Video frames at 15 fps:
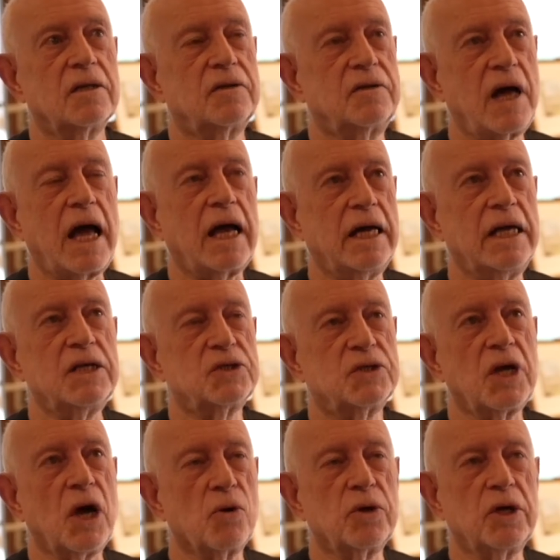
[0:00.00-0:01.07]
that is
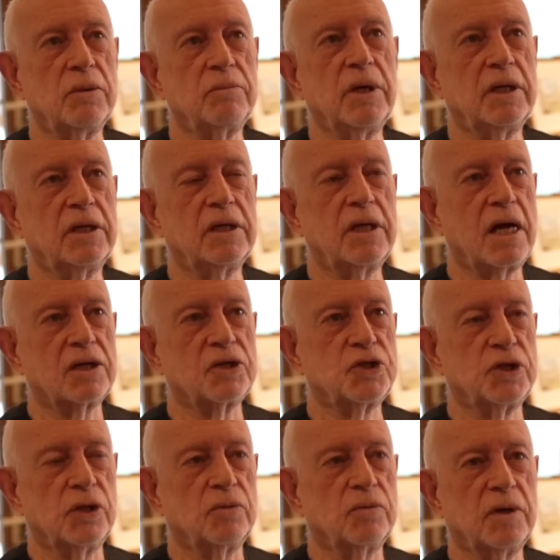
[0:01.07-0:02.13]
Delkim in a
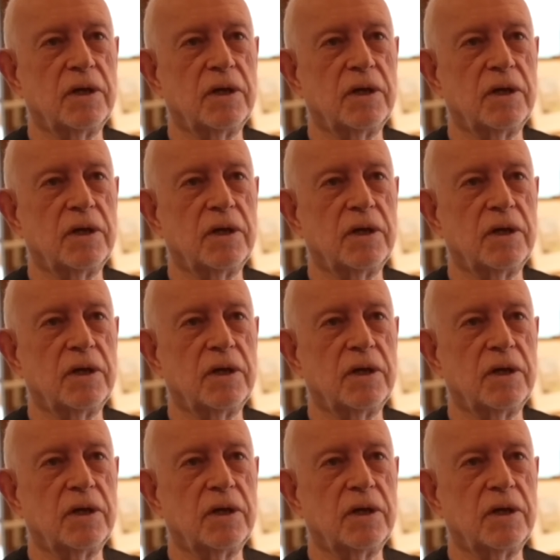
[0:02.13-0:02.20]
nutshell.